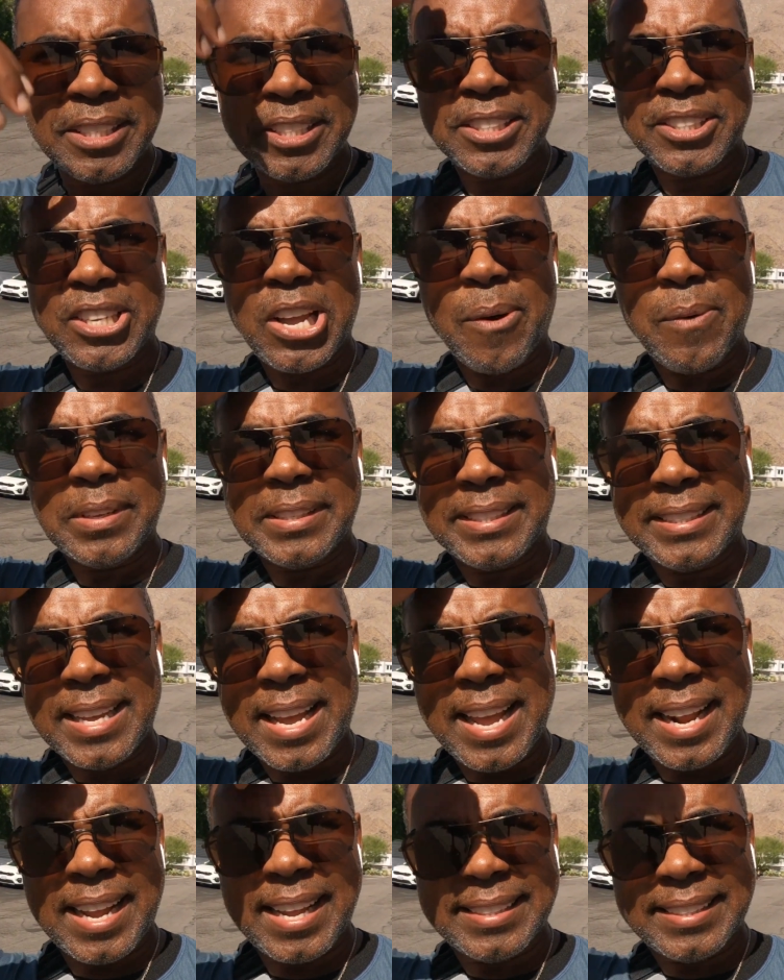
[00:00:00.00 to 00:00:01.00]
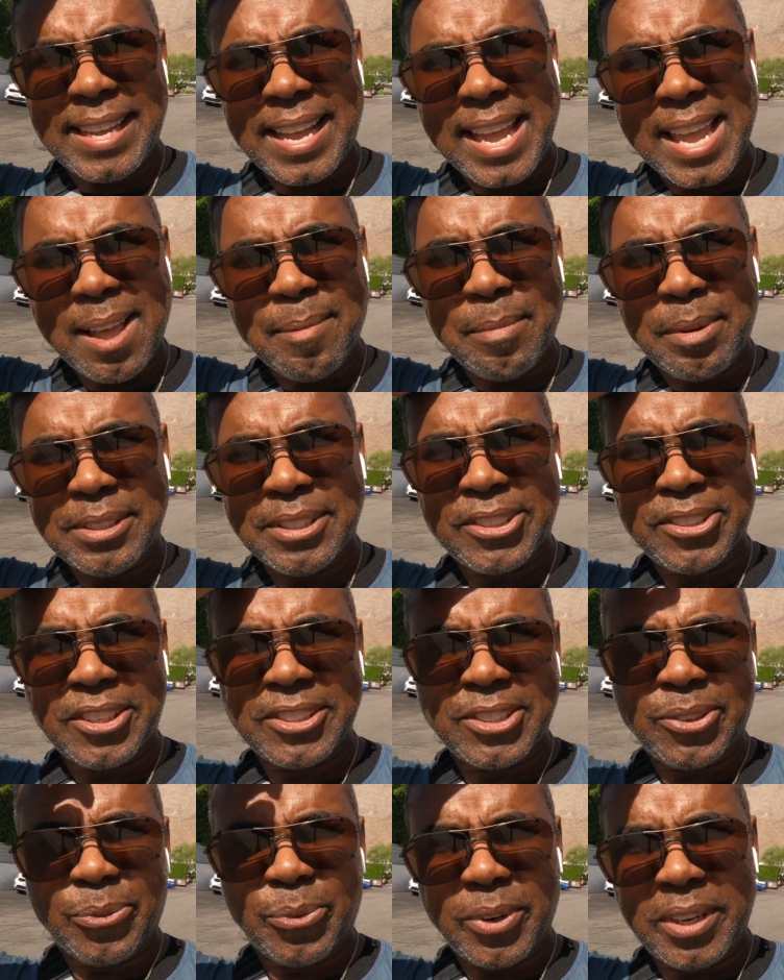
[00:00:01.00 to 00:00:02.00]
to just go inside because I am
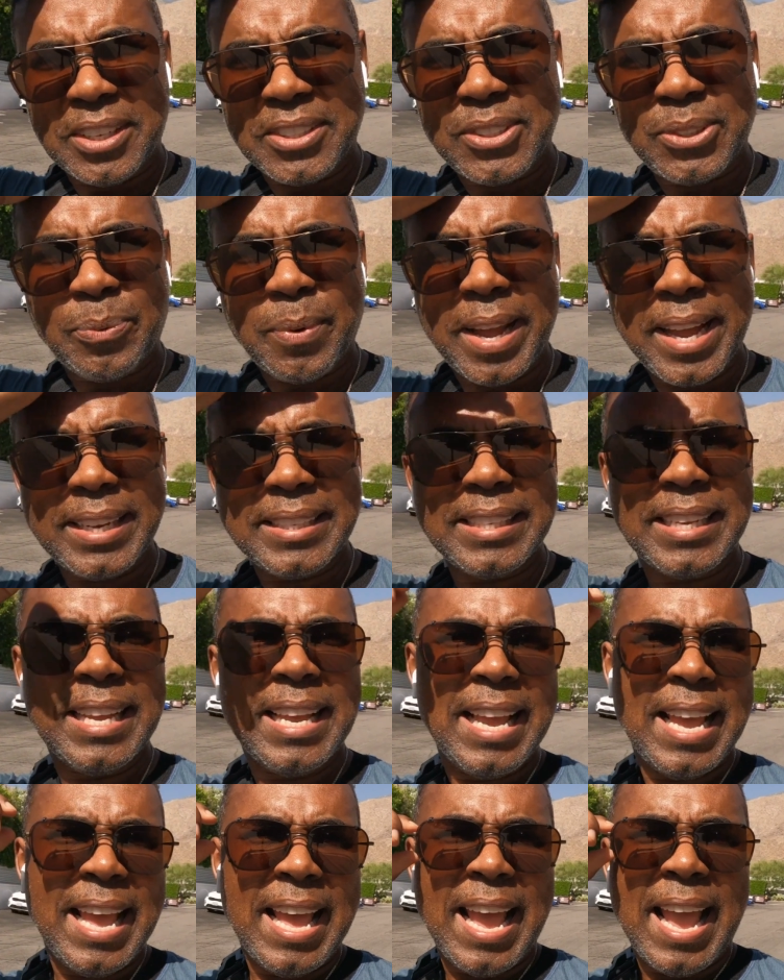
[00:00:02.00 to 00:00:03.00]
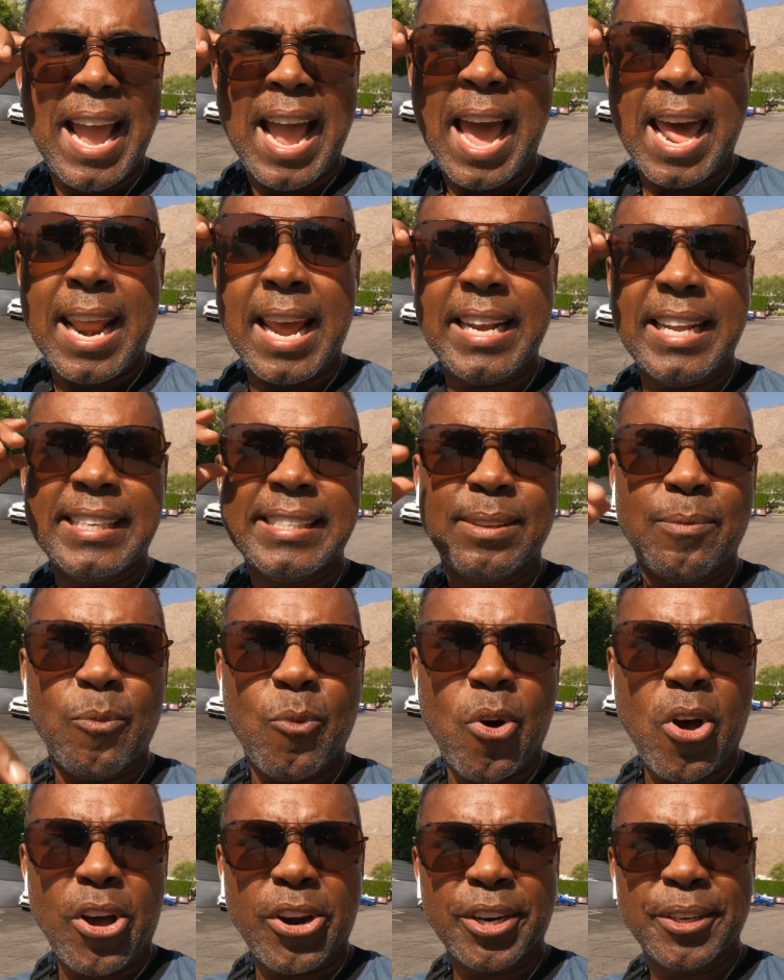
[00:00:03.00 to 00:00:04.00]
starting to really sweat and I need some
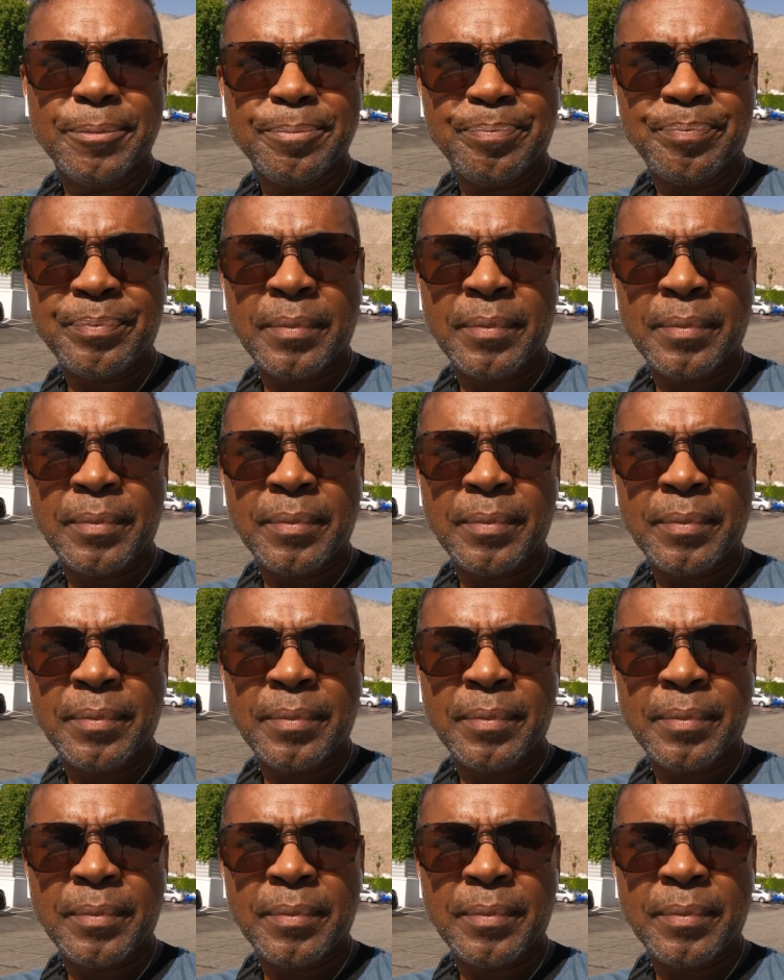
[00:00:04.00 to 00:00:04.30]
water.